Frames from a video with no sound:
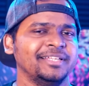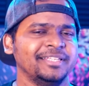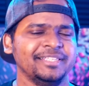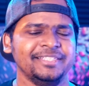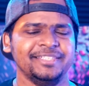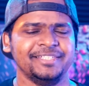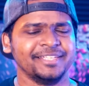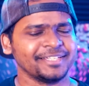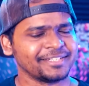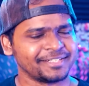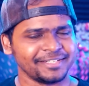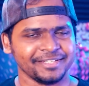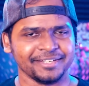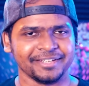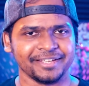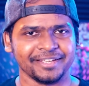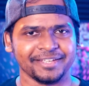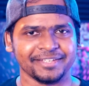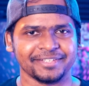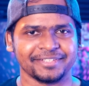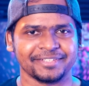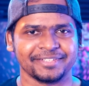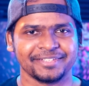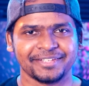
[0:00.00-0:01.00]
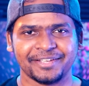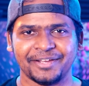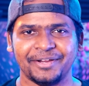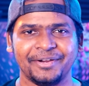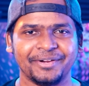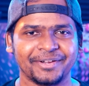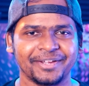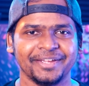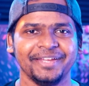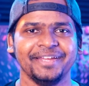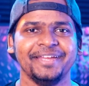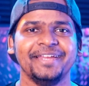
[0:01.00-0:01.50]
just in case.
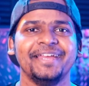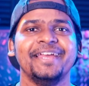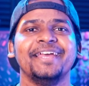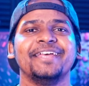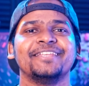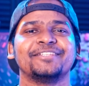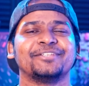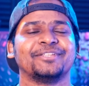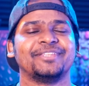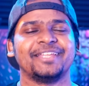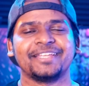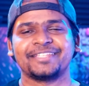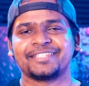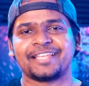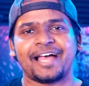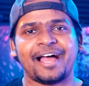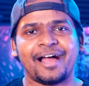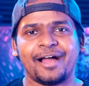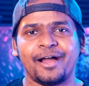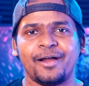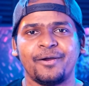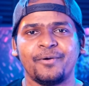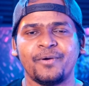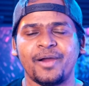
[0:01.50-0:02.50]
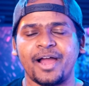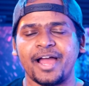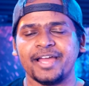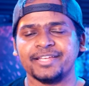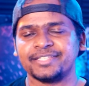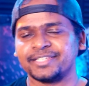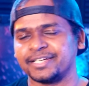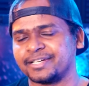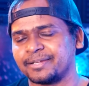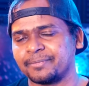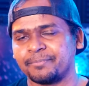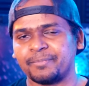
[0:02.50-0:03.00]
Okay, So that's how I
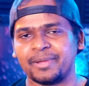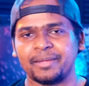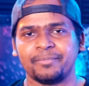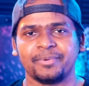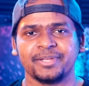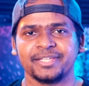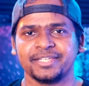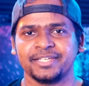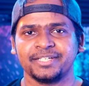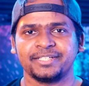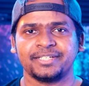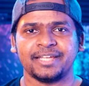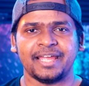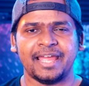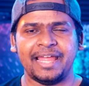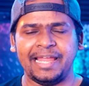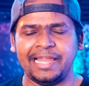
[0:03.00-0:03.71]
set up my budget,